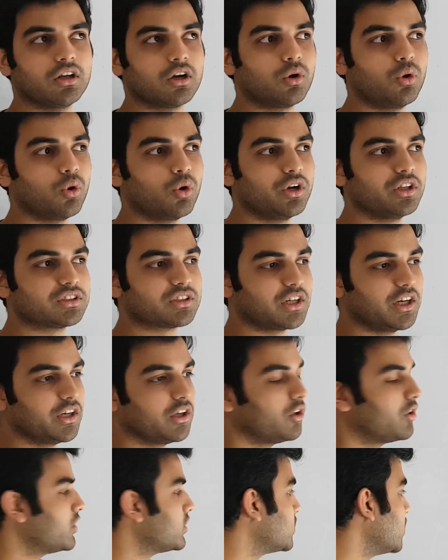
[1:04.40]
the code is
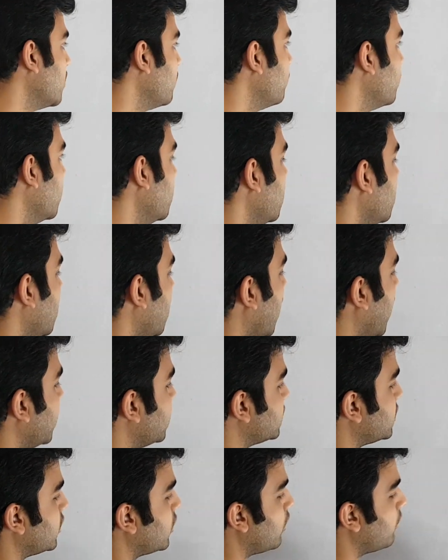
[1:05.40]
running on a server,
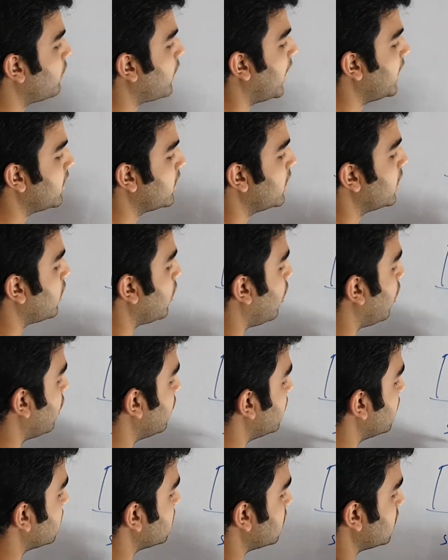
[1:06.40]
instead of writing it
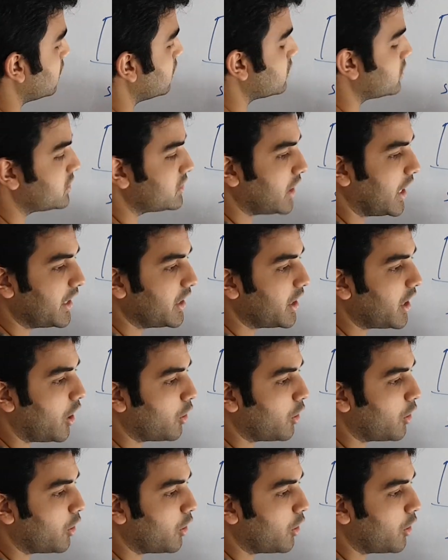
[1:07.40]
on a standard